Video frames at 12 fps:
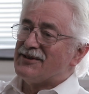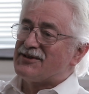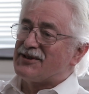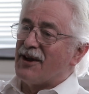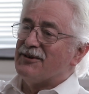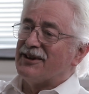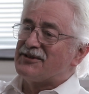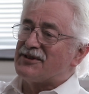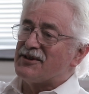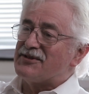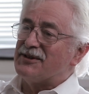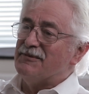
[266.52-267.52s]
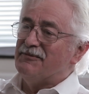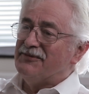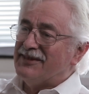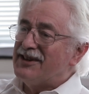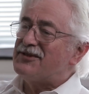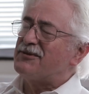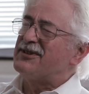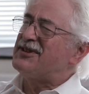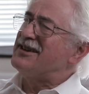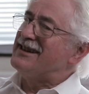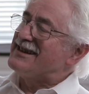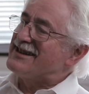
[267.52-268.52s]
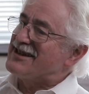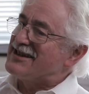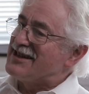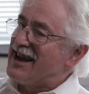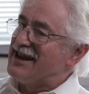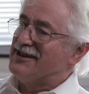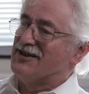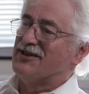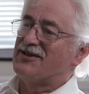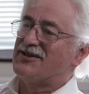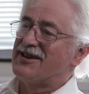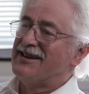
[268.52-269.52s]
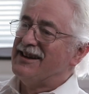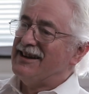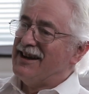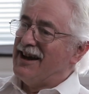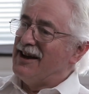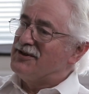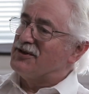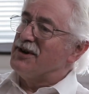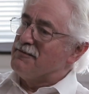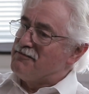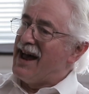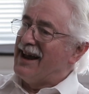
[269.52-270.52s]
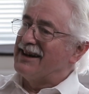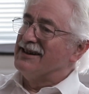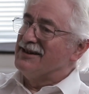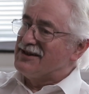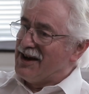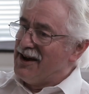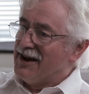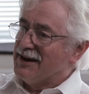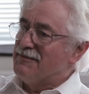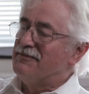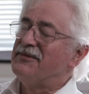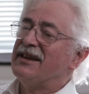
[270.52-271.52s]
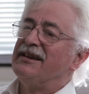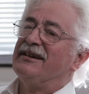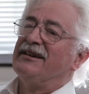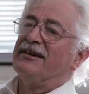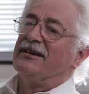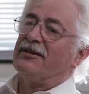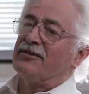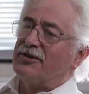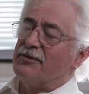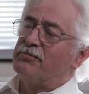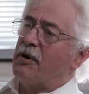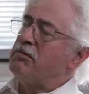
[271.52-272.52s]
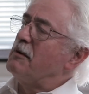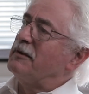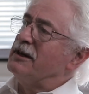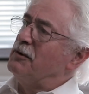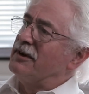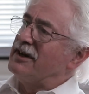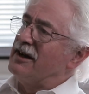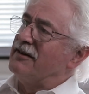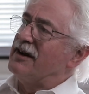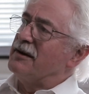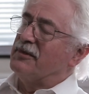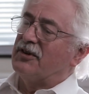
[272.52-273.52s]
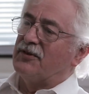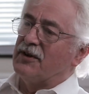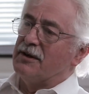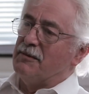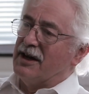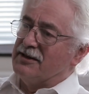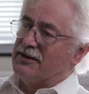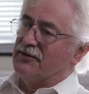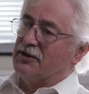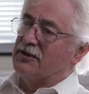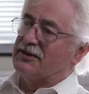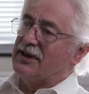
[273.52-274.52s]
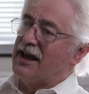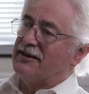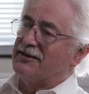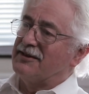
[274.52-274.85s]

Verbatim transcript: solar system, this was in a sense a trip back in time to probably what our atmosphere might have looked